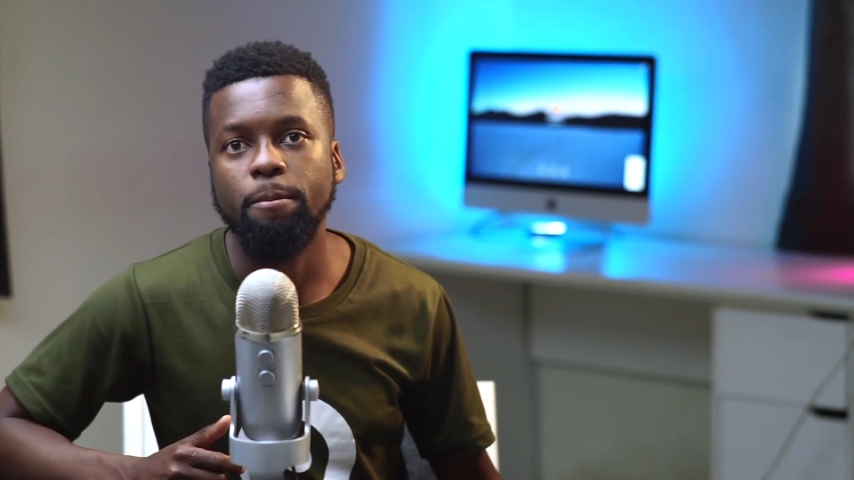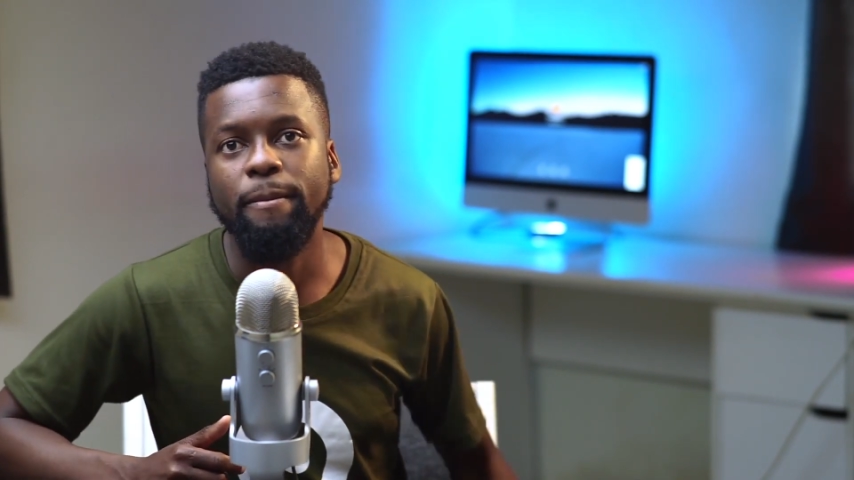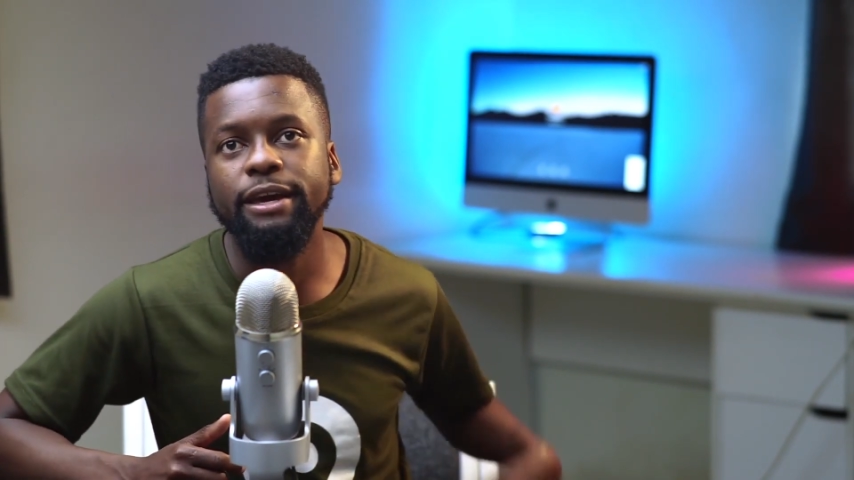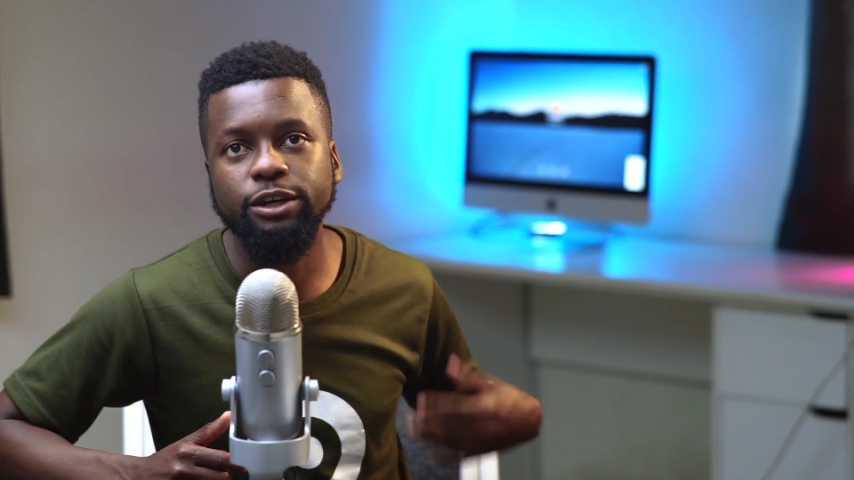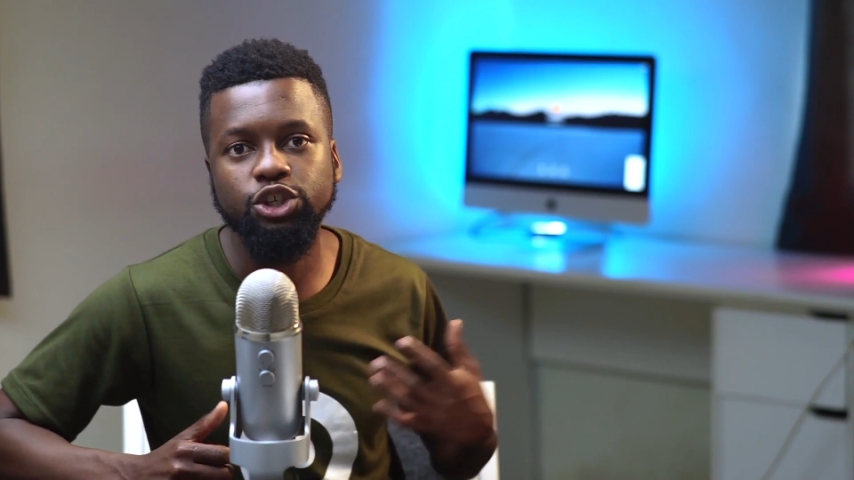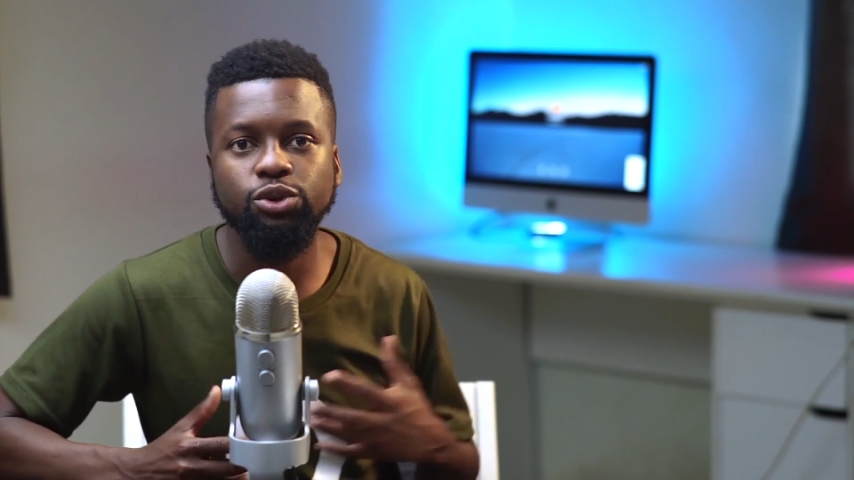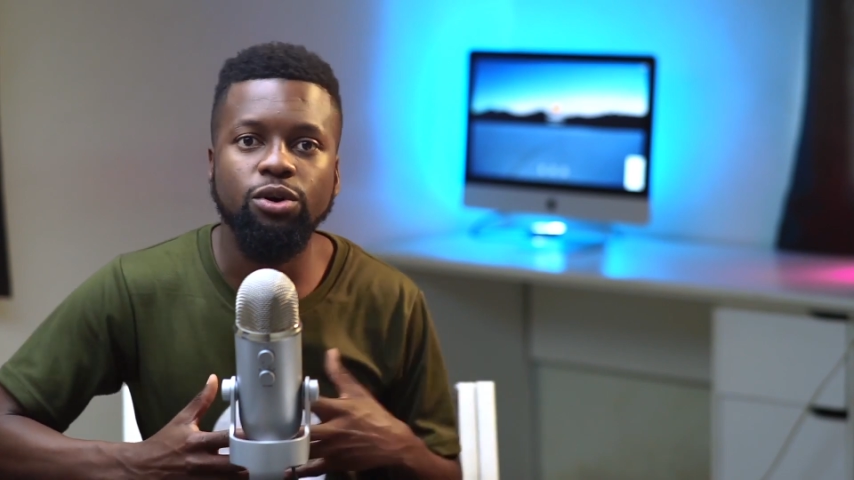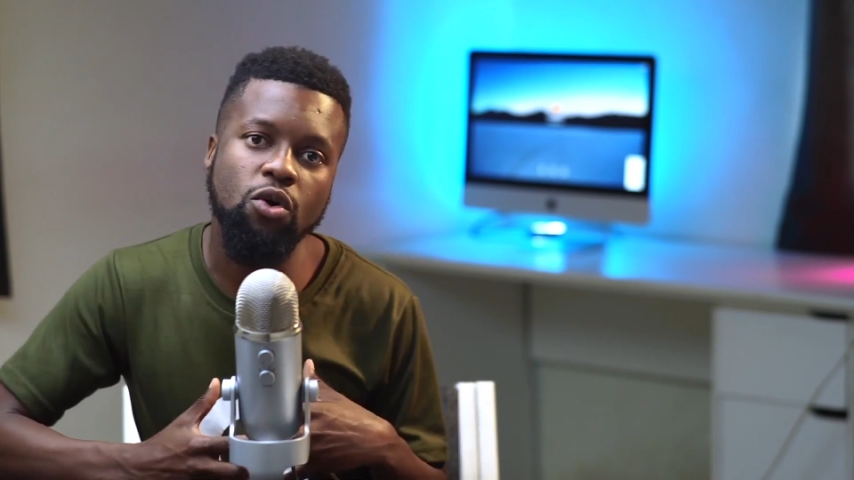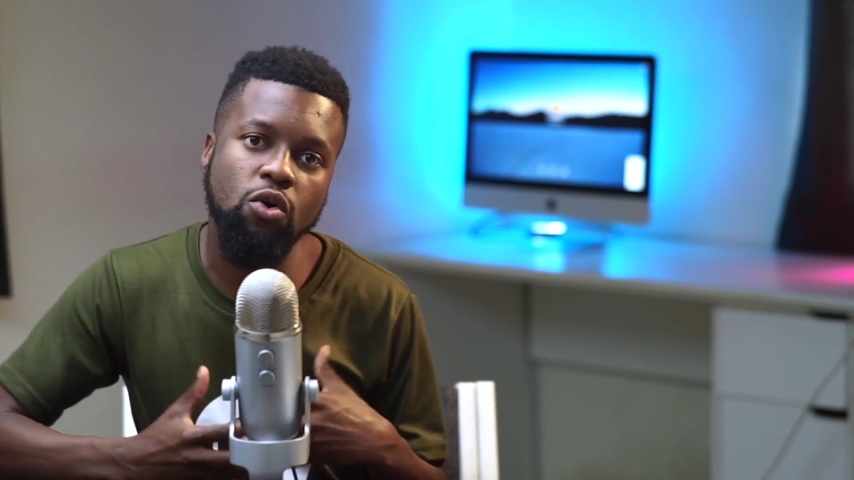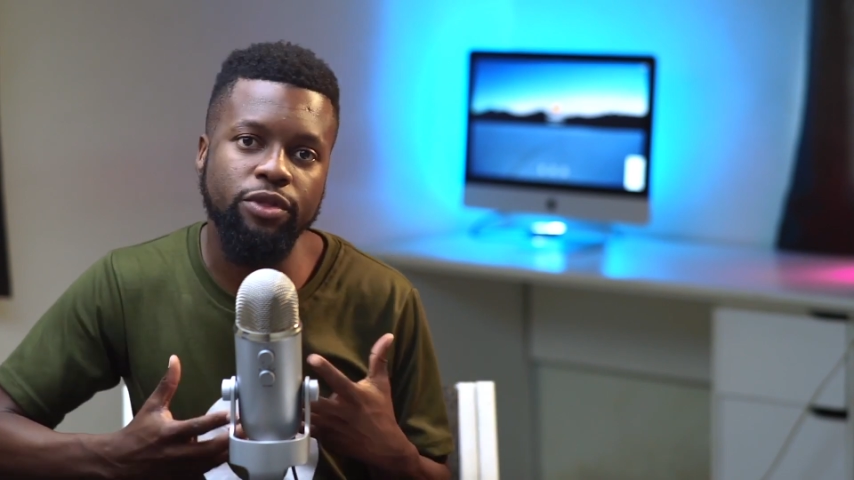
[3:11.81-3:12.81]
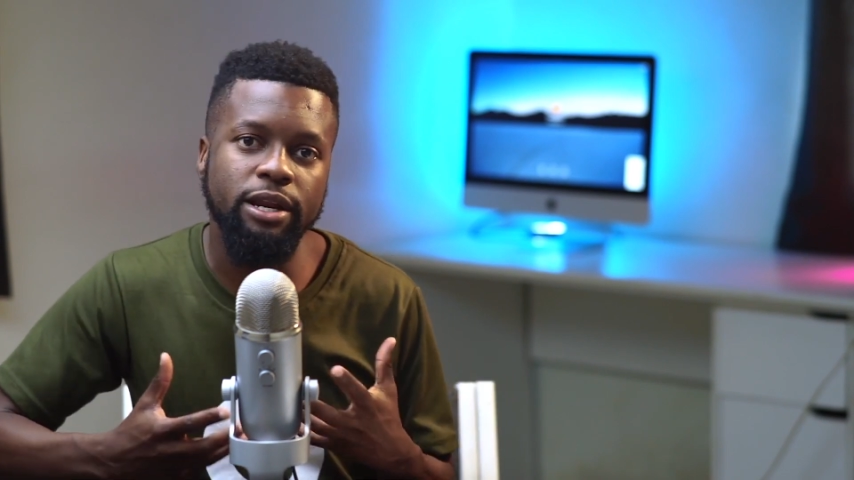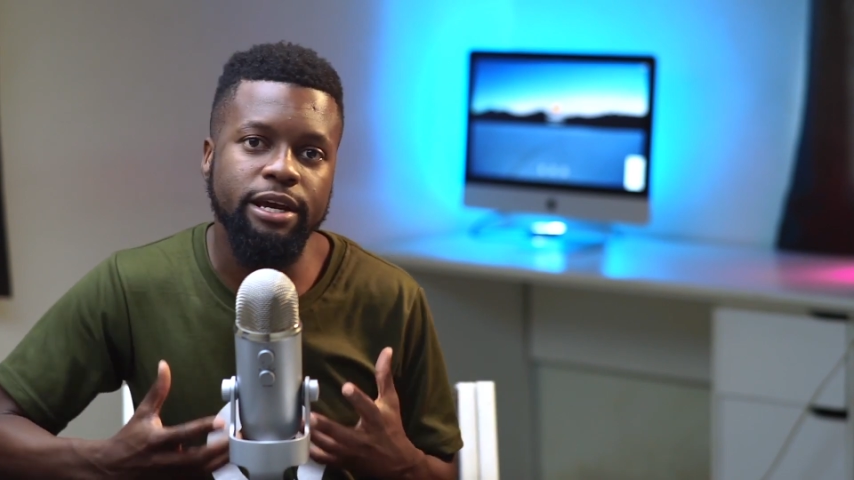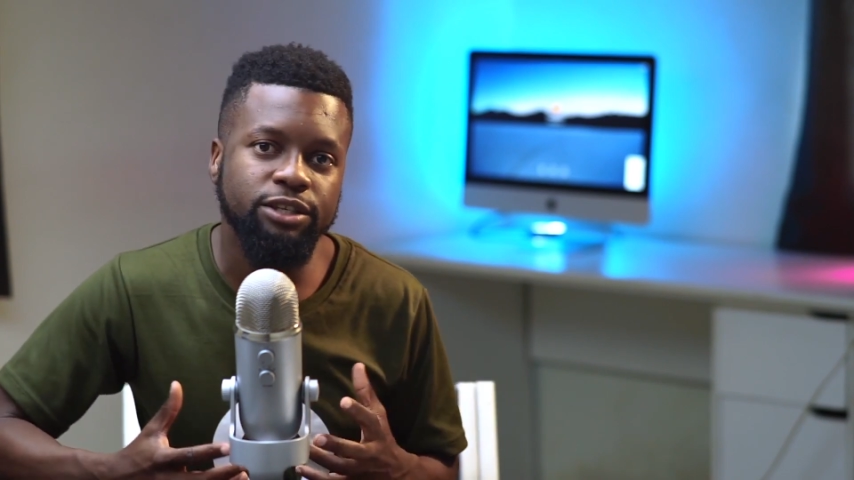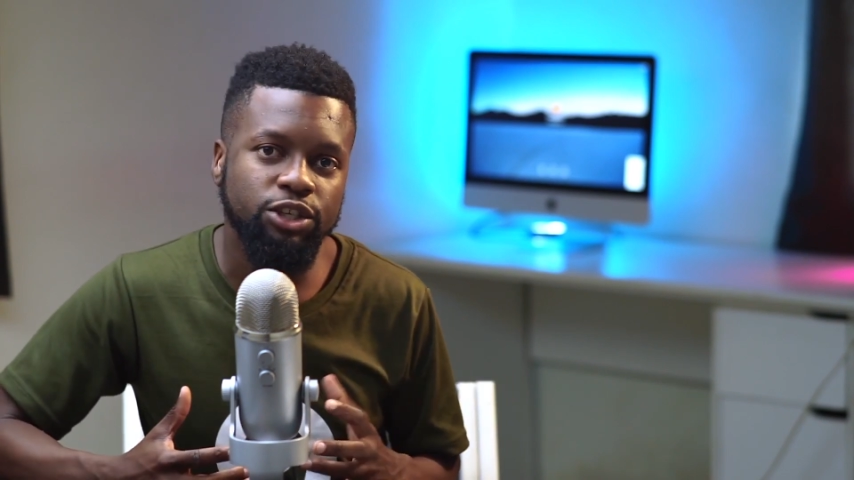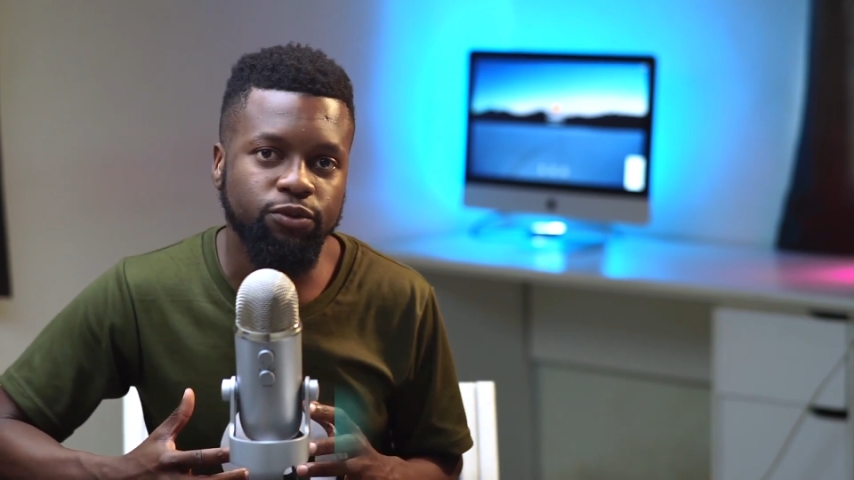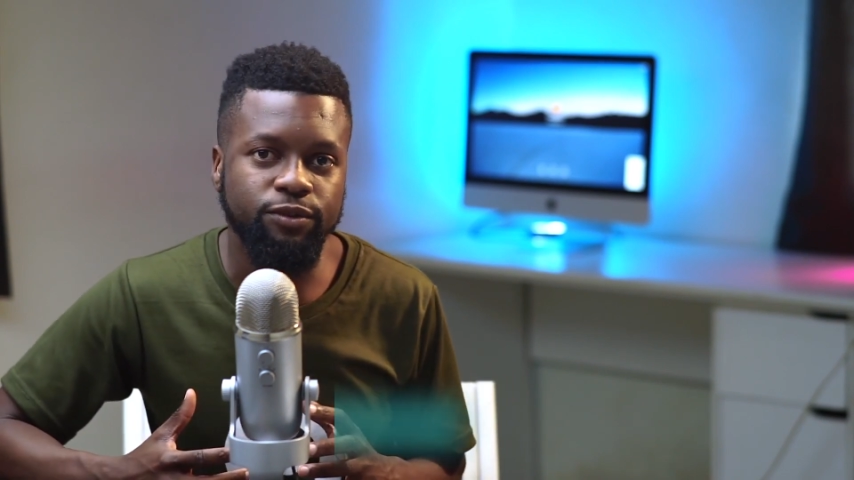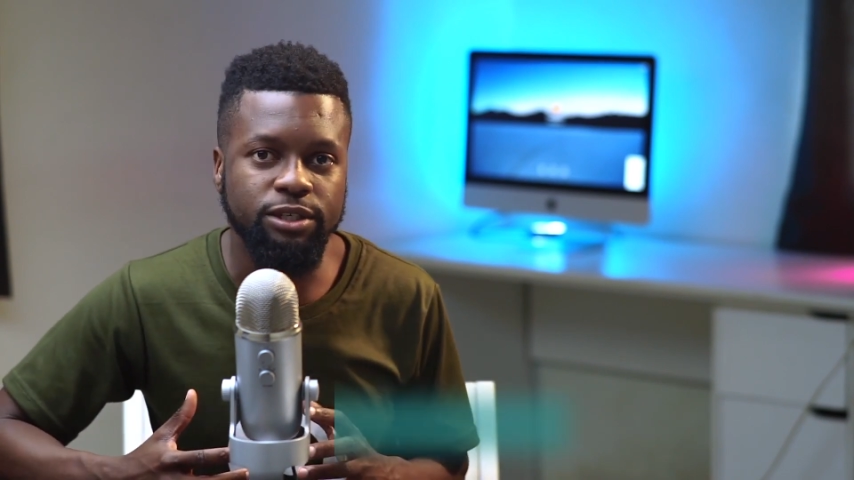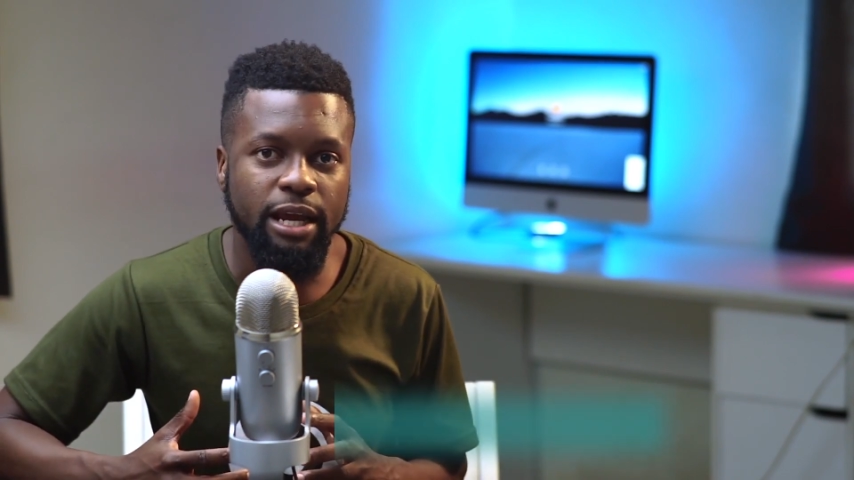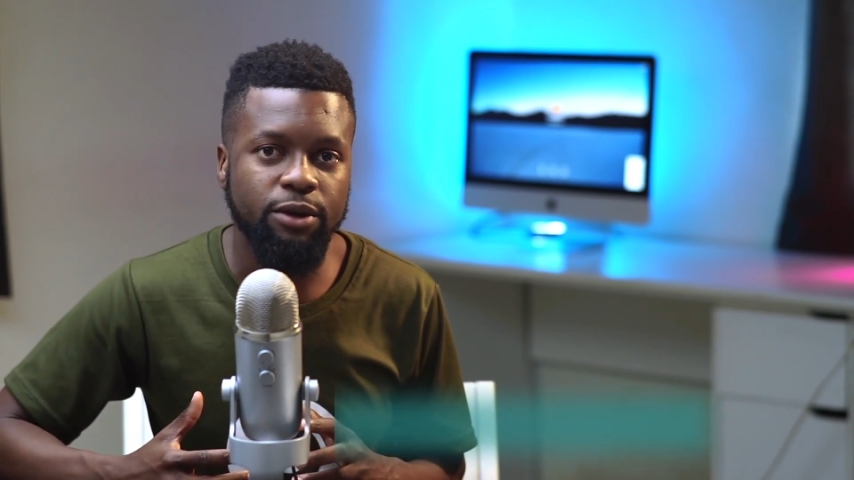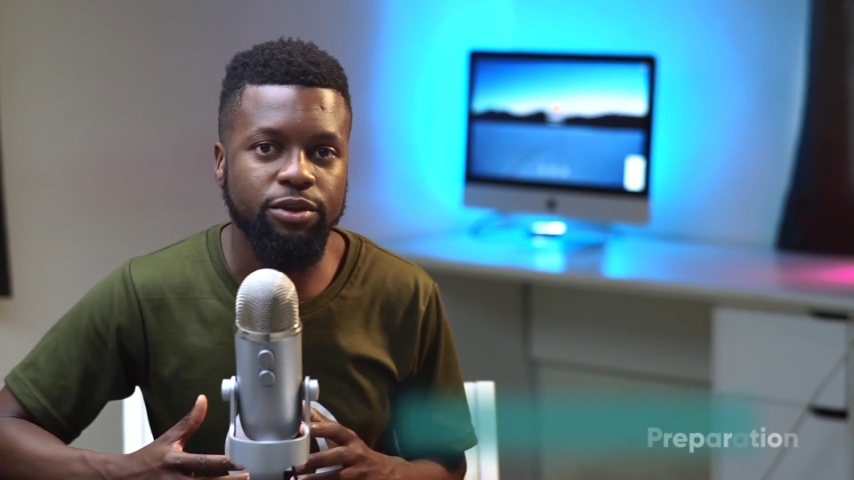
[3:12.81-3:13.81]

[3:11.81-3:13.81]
making sure all the layers that you've designed,